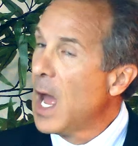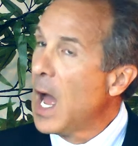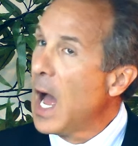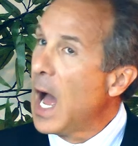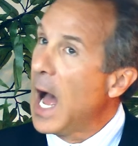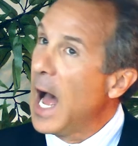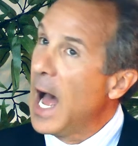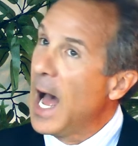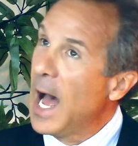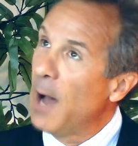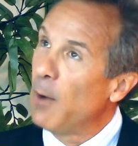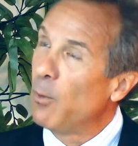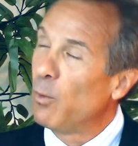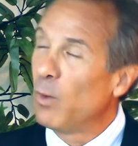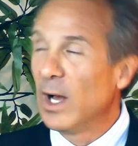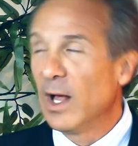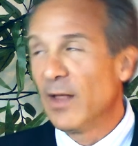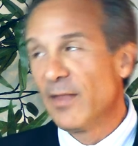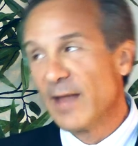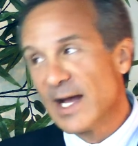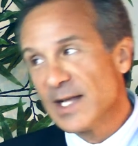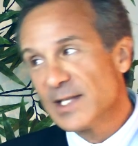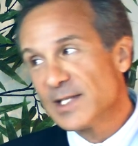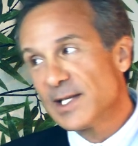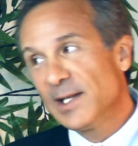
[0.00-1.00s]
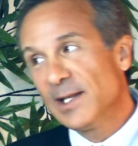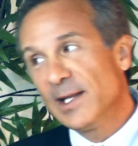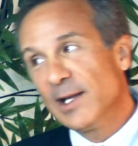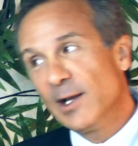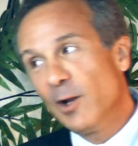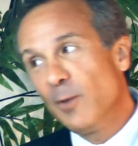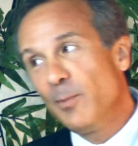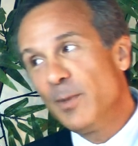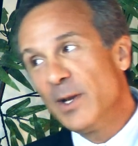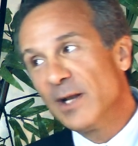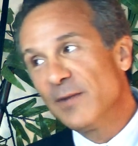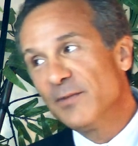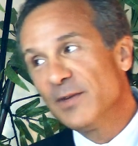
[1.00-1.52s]
Well, that's a
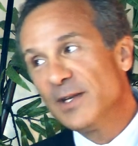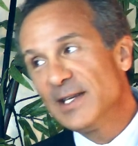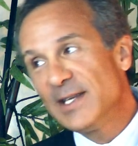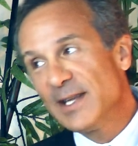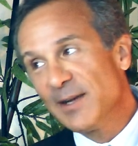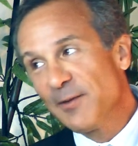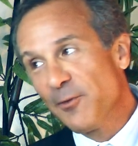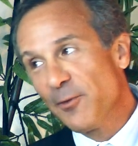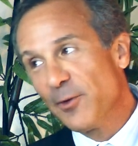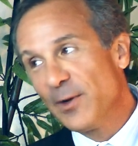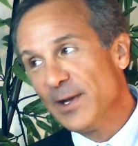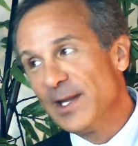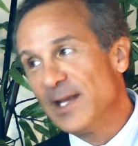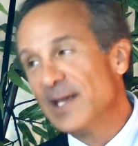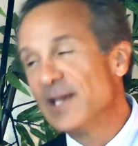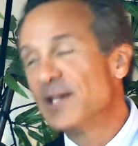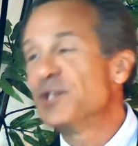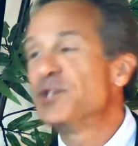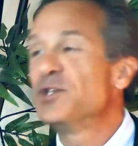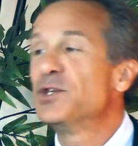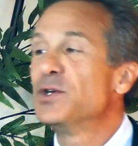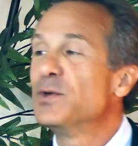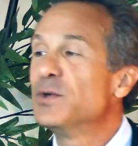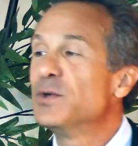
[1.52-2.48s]
little bit of a different issue.